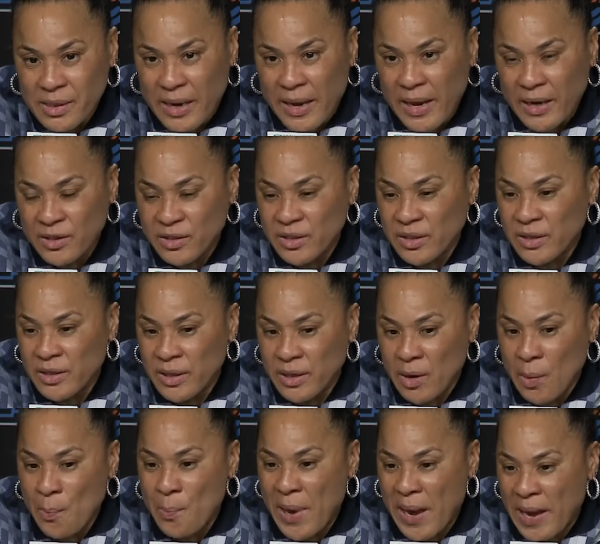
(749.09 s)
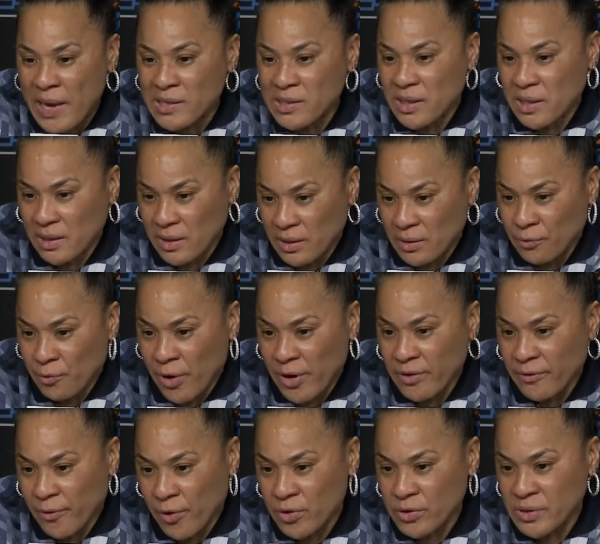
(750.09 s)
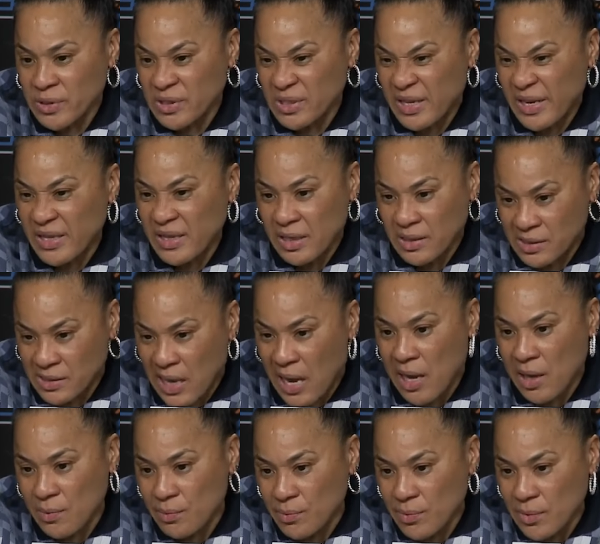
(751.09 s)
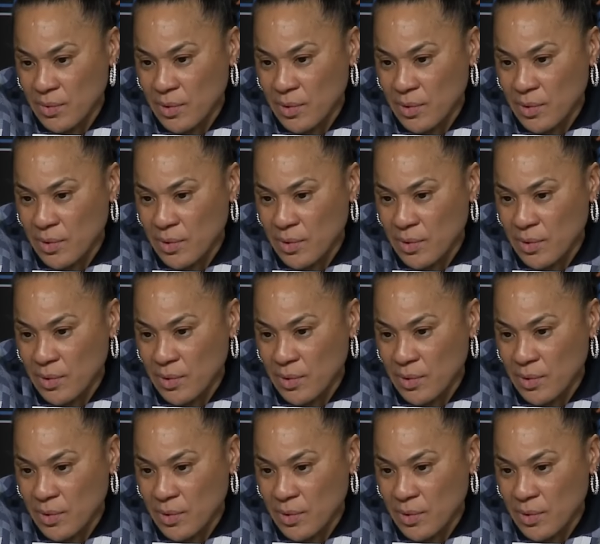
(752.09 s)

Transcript: actually get a basket in versus getting a stop,